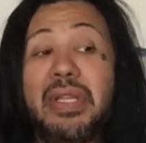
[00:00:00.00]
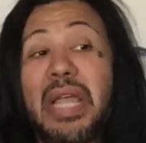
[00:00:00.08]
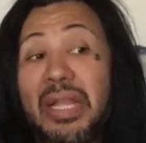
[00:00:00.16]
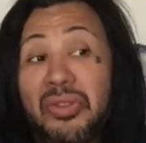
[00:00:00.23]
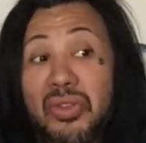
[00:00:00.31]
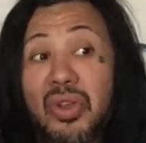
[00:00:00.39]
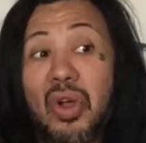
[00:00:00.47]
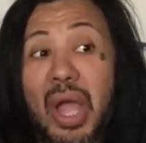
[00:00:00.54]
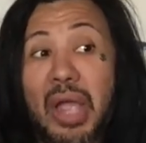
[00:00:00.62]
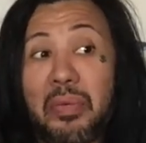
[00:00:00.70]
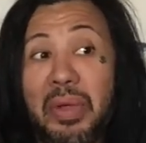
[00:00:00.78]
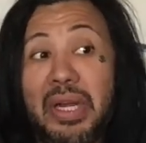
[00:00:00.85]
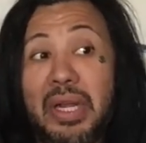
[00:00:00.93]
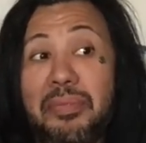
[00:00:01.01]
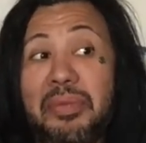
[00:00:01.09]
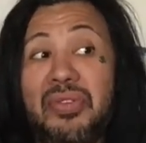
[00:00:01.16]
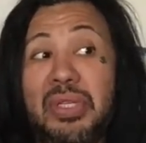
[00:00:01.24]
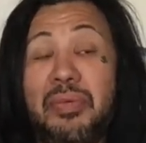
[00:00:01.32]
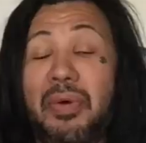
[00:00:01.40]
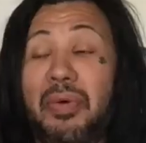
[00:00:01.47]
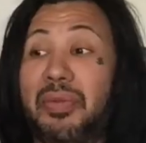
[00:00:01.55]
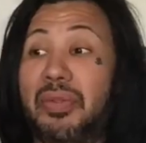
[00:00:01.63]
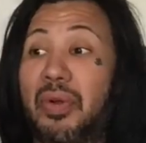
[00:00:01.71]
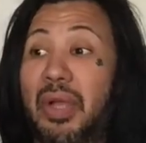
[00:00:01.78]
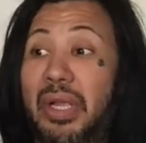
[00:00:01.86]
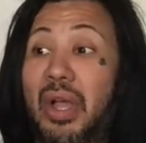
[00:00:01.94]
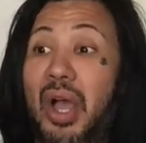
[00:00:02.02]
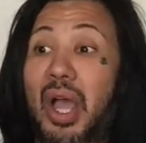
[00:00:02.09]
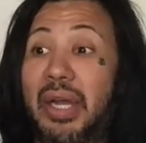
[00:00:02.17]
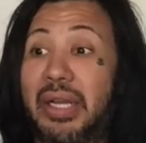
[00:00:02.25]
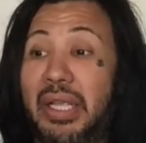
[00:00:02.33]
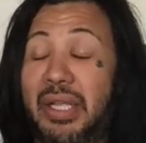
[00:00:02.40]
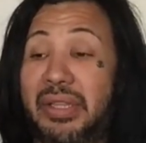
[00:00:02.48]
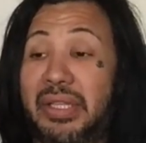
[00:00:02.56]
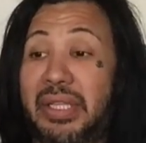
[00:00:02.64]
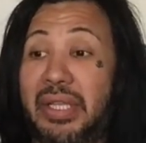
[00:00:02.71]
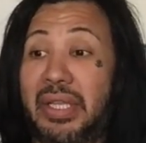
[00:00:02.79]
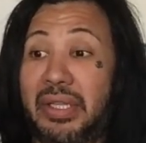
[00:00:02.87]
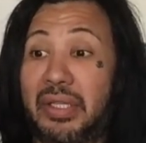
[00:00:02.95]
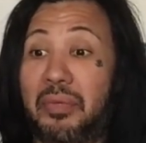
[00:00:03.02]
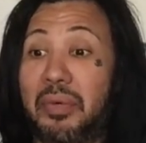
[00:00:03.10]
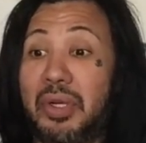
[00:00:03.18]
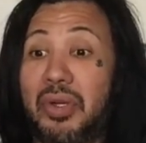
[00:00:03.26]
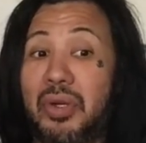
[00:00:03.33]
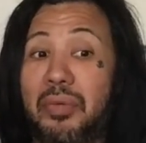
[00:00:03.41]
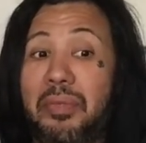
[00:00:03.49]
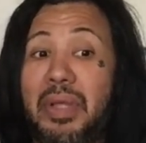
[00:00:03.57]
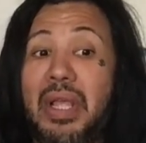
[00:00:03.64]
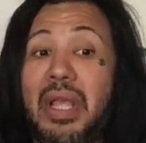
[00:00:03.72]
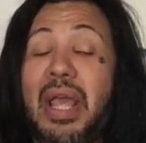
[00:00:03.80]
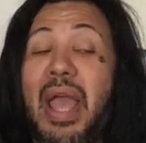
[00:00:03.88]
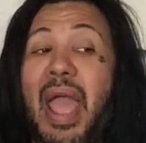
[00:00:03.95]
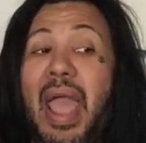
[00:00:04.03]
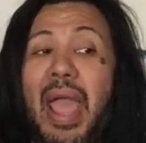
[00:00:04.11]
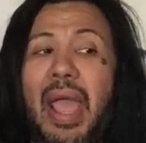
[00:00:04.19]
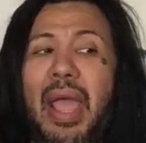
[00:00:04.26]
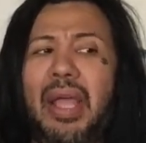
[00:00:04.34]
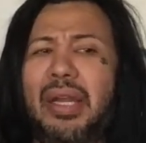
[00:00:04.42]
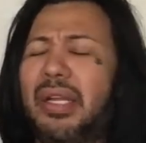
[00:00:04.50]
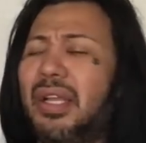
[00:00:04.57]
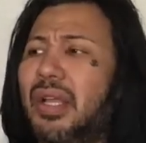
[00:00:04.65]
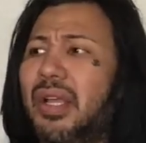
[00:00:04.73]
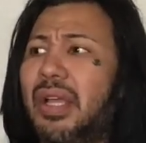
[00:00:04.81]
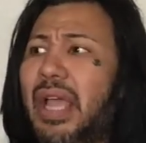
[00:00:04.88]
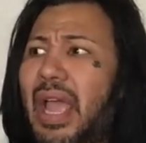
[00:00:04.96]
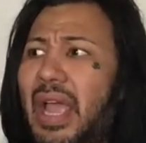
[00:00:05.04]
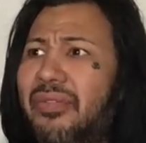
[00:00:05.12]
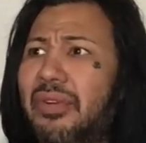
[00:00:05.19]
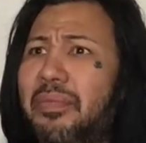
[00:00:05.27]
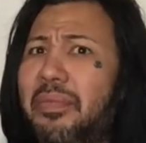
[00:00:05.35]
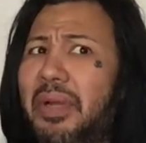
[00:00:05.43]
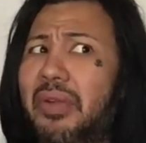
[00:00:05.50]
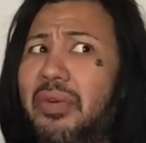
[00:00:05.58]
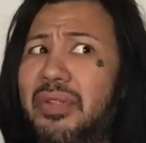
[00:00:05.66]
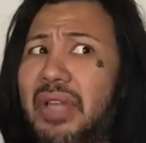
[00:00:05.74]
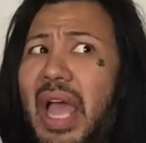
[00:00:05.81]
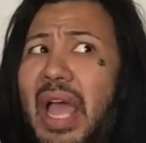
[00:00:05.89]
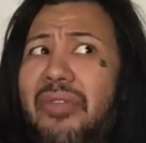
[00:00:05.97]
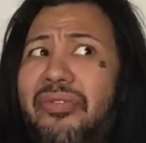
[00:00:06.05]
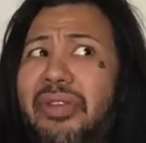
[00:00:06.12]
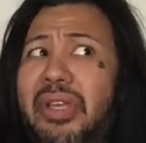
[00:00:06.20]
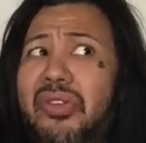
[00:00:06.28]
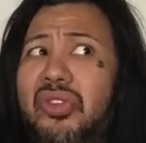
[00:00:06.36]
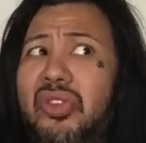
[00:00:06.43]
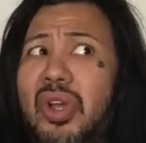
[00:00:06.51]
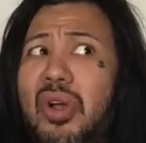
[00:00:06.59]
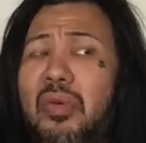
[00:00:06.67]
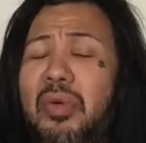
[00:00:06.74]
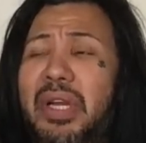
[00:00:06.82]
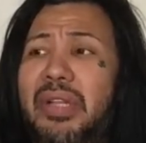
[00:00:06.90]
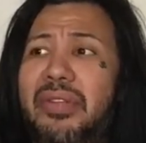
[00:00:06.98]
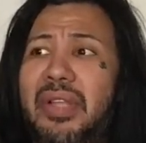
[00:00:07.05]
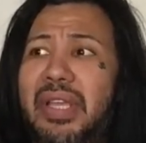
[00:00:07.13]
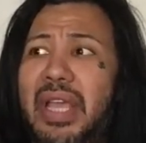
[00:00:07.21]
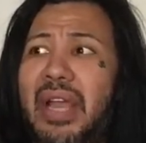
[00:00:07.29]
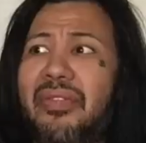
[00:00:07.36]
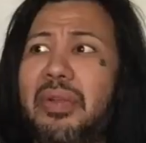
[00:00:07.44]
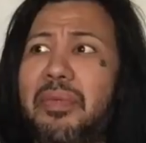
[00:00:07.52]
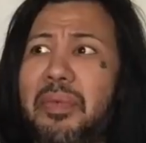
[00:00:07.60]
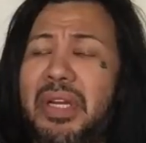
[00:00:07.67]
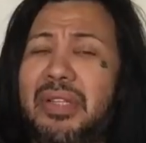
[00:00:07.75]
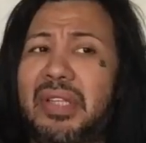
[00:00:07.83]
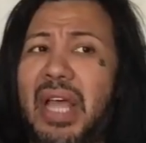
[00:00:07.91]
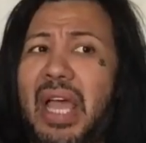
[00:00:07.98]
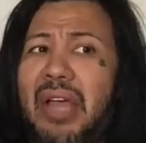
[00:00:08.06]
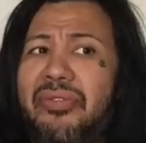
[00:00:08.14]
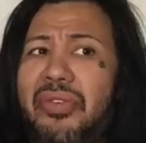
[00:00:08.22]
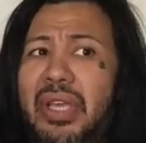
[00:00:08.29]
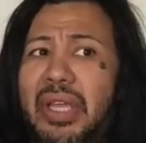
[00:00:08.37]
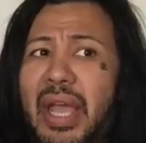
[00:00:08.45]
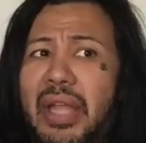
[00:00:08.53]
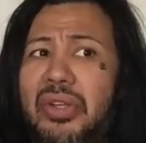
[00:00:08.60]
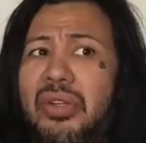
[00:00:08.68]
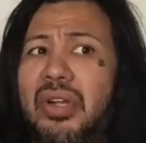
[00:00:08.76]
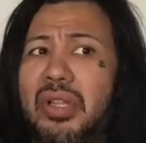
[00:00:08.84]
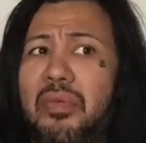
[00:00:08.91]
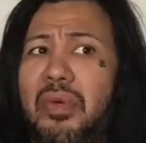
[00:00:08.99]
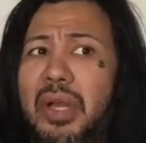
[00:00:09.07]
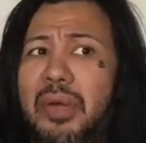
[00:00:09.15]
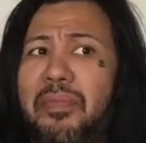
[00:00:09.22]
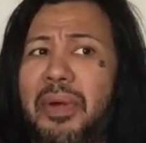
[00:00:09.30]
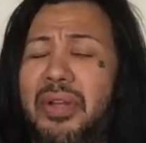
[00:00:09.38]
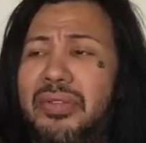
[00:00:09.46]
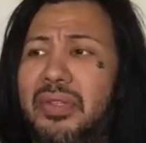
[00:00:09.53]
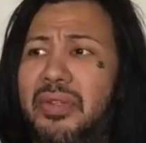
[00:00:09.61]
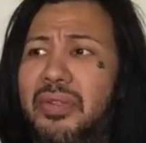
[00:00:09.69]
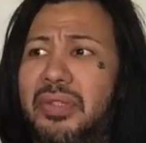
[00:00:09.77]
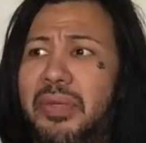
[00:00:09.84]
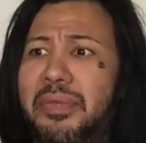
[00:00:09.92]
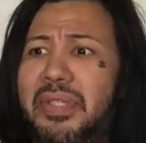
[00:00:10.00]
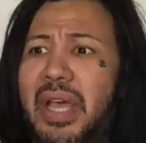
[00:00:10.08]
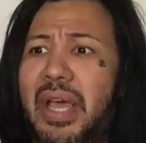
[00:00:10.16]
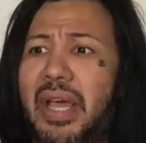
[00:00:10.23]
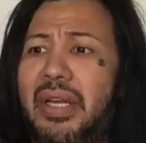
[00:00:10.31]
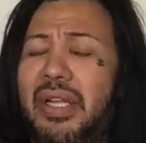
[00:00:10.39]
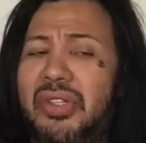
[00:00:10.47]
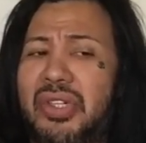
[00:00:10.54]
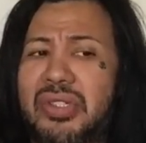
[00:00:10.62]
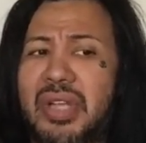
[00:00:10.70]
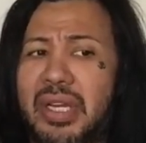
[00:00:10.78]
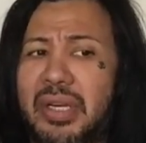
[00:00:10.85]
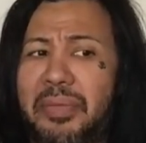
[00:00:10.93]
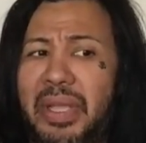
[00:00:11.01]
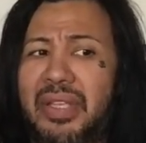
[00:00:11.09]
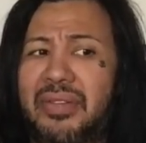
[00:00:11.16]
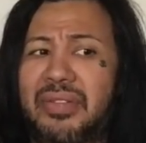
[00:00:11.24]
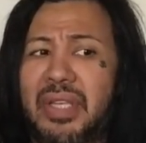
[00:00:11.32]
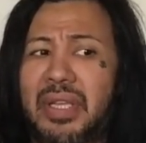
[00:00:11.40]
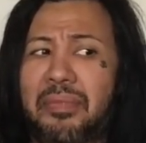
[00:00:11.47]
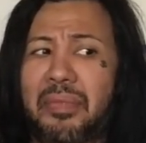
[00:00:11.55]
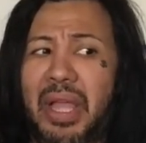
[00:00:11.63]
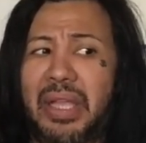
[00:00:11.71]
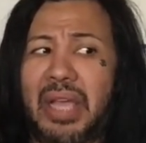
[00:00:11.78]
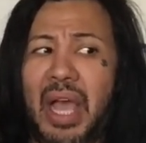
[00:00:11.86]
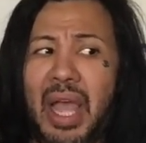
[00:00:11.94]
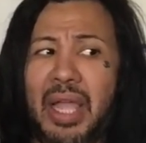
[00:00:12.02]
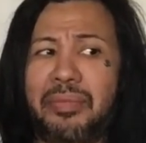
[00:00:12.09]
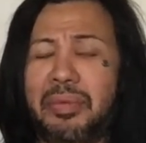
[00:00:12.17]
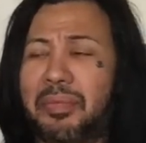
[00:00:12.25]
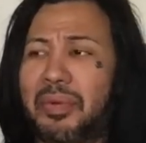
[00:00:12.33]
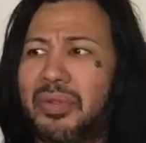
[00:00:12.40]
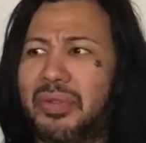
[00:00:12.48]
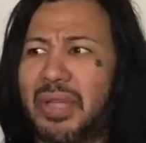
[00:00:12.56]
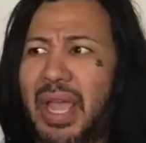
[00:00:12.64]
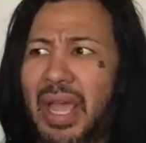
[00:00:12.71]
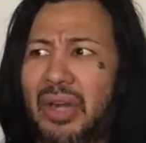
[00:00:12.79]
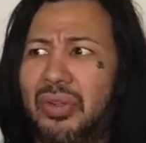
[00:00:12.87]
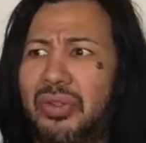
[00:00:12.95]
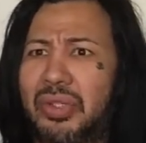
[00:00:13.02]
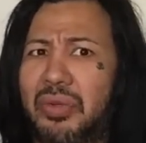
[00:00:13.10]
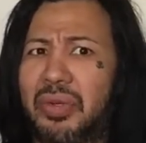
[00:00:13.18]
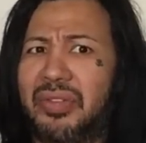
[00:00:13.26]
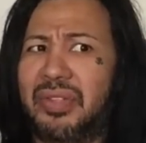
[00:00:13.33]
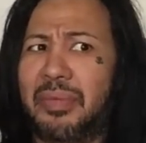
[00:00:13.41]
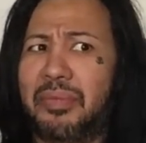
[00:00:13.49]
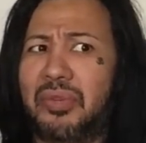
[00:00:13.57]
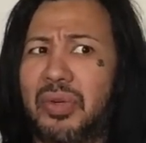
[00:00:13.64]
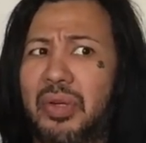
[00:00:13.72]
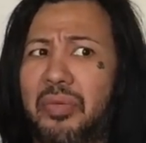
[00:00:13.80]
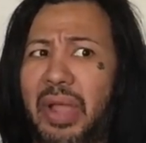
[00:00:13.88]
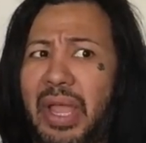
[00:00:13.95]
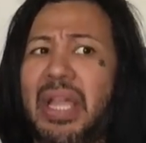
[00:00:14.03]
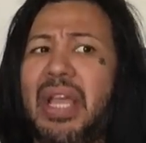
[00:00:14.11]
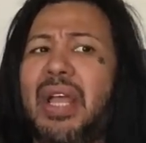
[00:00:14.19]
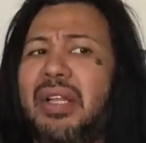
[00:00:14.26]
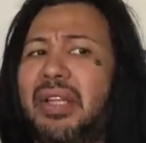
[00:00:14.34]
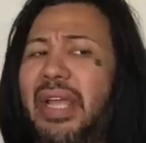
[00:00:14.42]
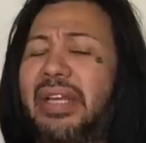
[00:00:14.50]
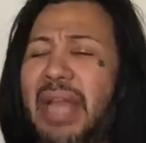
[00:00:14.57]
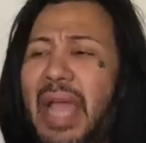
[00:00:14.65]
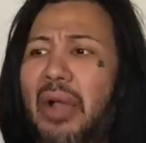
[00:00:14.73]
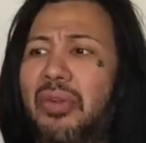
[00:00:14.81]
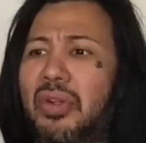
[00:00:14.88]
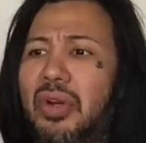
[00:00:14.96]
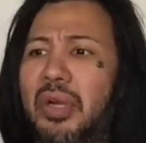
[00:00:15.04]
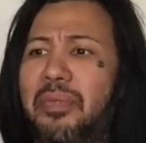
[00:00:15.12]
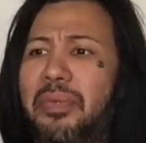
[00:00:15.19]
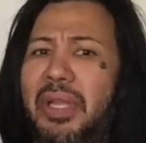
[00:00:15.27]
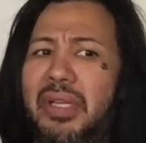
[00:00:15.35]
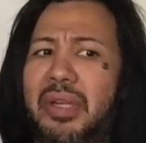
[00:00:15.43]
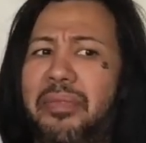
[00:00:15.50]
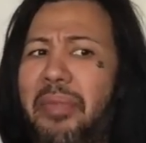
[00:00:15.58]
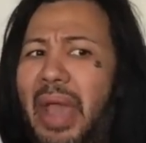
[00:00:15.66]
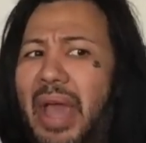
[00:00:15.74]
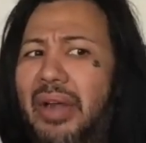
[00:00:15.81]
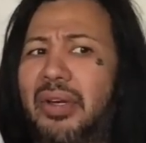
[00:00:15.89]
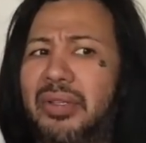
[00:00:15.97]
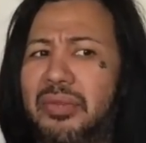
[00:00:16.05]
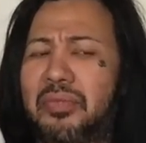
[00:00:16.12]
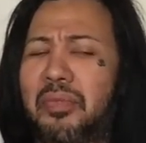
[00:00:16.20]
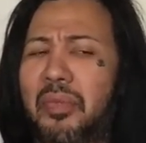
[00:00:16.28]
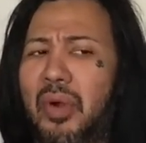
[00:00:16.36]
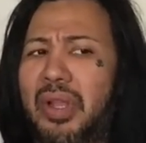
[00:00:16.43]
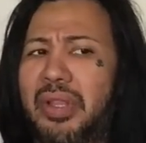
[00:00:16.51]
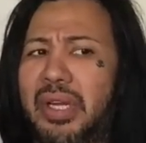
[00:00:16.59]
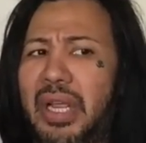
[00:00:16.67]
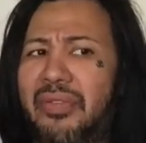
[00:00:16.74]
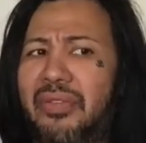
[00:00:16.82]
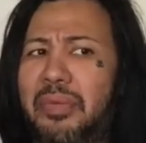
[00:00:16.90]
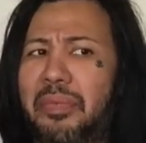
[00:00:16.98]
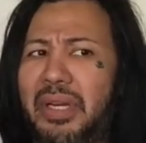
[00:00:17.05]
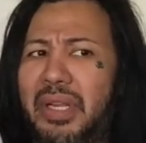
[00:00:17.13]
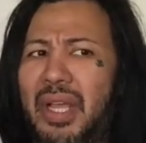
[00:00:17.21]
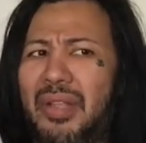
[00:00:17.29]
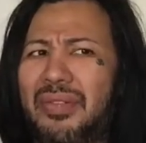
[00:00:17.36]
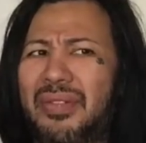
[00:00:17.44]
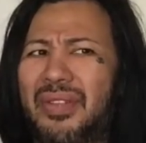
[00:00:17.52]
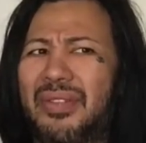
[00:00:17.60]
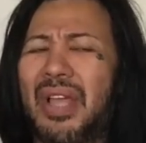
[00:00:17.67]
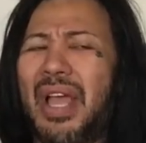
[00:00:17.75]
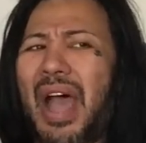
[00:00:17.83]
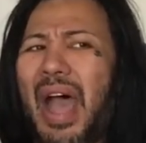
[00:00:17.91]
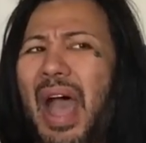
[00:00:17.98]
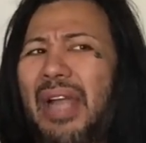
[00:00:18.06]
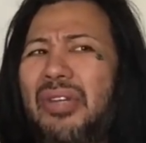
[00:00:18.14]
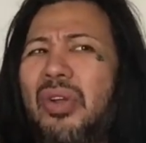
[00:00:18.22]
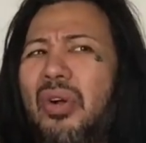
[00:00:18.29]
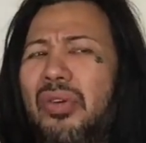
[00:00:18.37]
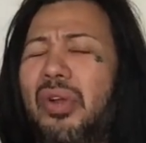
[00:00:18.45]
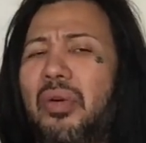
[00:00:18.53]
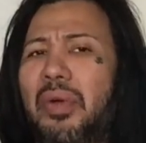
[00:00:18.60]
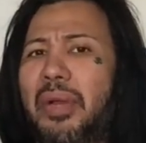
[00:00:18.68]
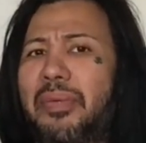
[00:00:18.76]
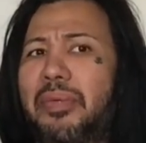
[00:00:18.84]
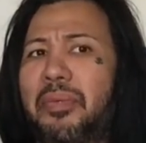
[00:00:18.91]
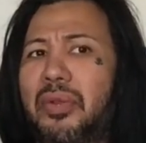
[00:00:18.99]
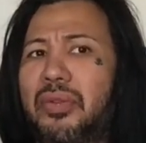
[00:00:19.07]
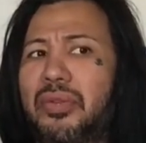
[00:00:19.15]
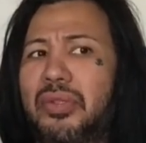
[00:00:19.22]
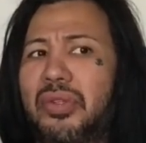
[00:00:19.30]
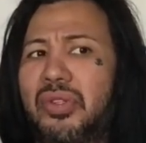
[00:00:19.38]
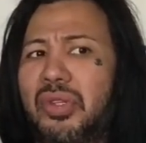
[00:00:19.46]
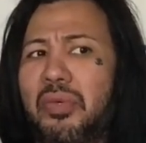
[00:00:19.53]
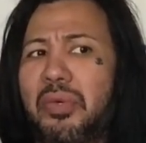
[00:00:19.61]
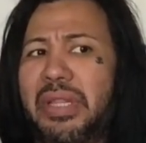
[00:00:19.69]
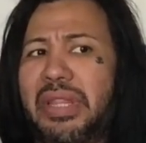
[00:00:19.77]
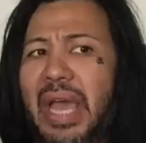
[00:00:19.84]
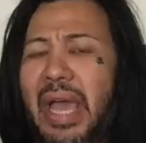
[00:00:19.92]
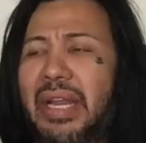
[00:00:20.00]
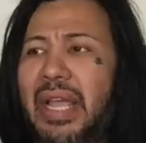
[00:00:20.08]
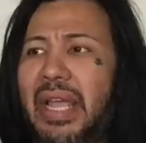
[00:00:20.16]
and so I went up to see what was going on in the in the room, and everybody was laughing. So when it's like everybody's laughing and you're the one person who's upset and you're trying to make it seem like I'm supposed to handle you in some sort of way, like now your opinion matters more than everybody else's, I don't know what I'm supposed to do with that.